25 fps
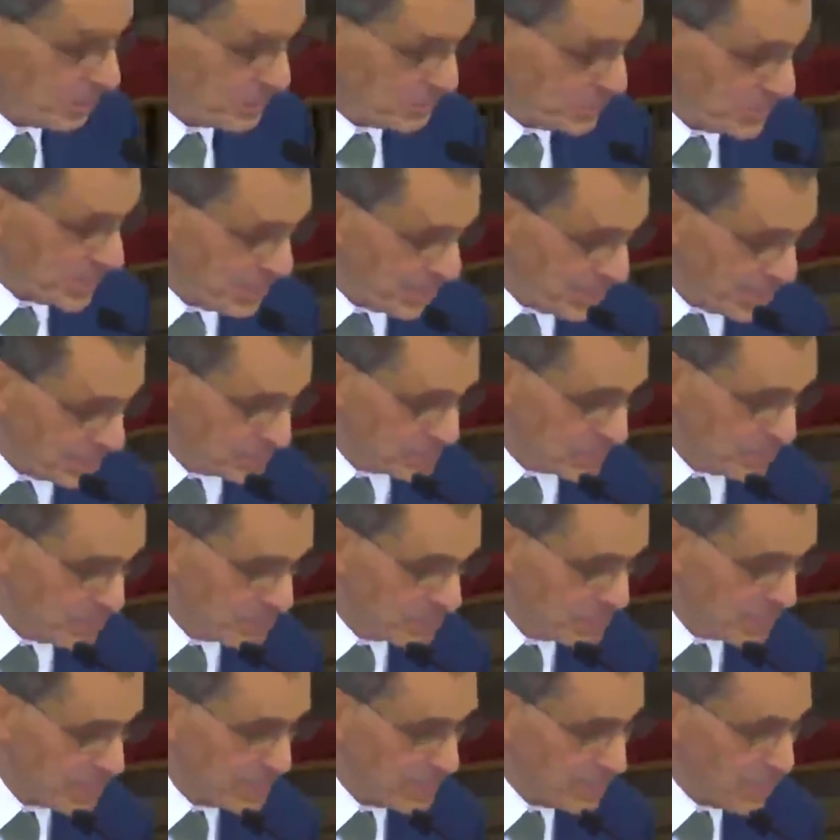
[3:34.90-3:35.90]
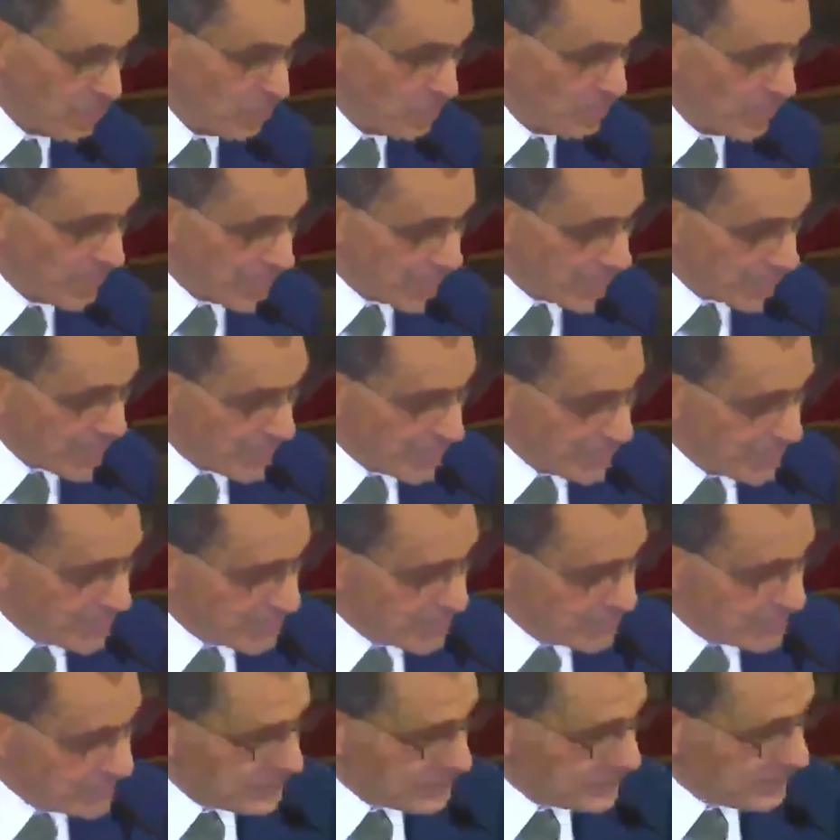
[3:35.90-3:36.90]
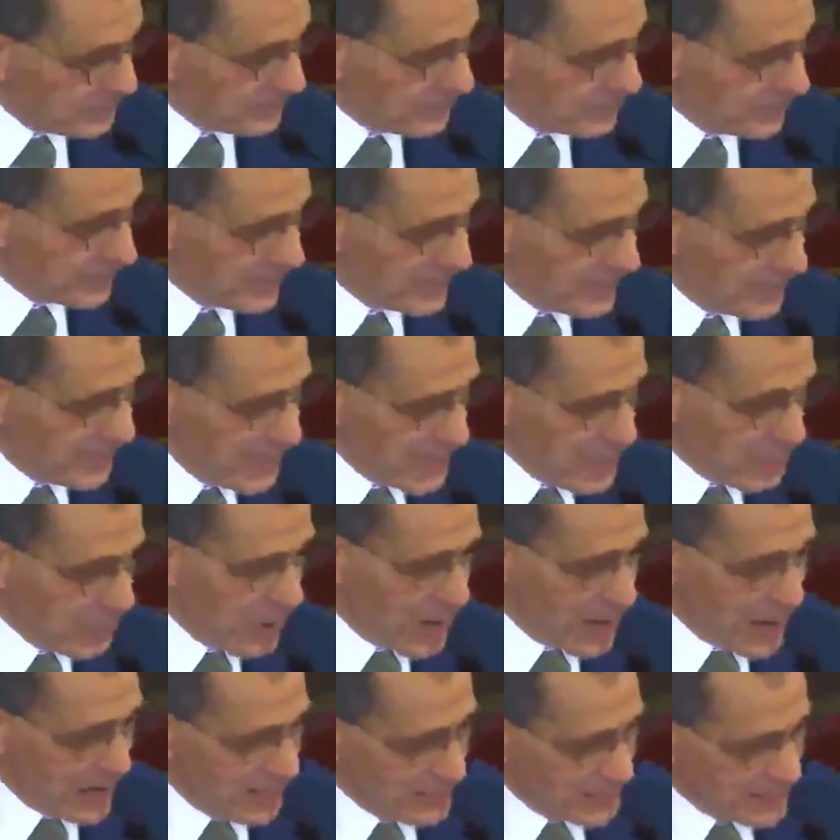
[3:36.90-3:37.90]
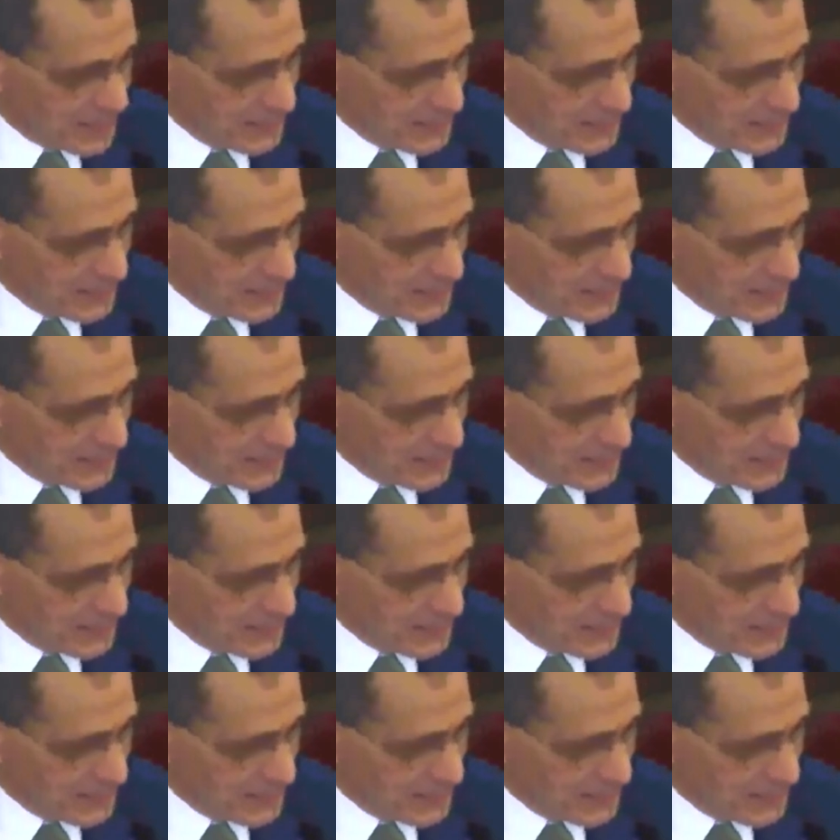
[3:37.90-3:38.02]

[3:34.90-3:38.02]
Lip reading: are saying yes, some are saying no. But anyway,